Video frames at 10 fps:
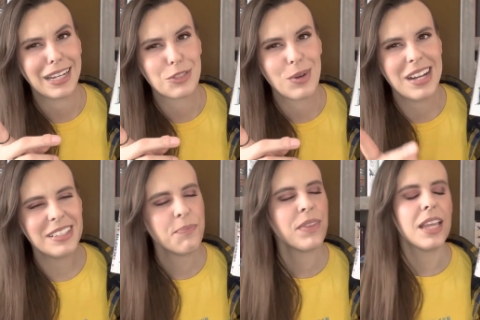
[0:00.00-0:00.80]
as
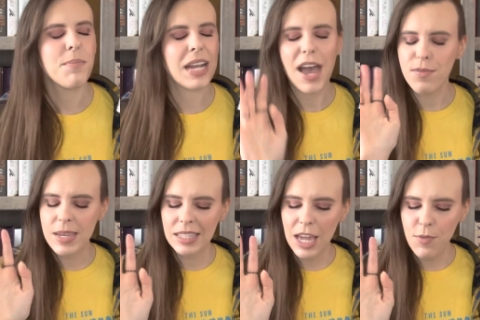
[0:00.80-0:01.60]
well. But I haven't
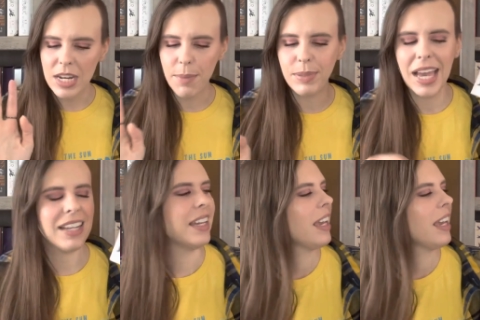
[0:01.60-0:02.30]
picked that one up yet.